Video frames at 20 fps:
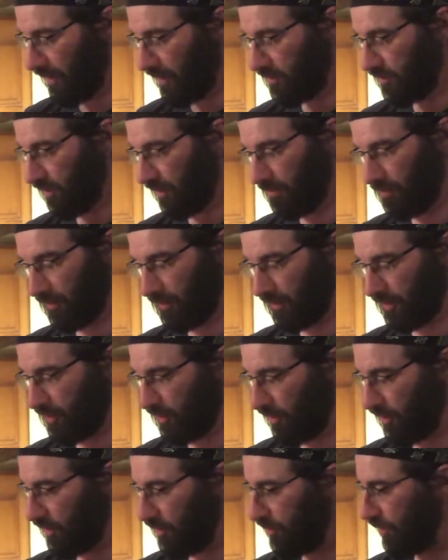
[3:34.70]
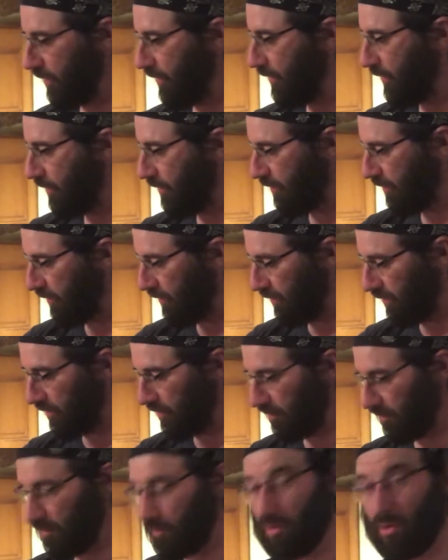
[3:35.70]
So I put this cookie tray here, and I'm
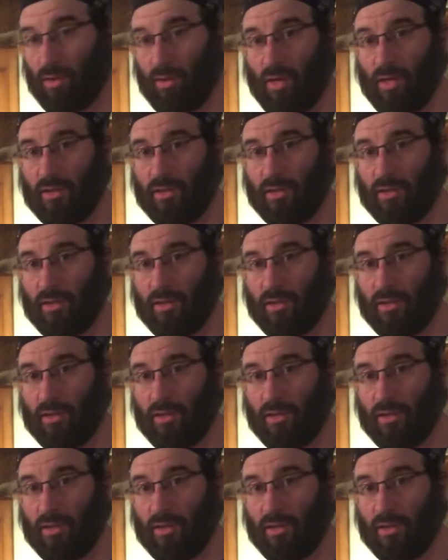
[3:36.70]
going to turn it on.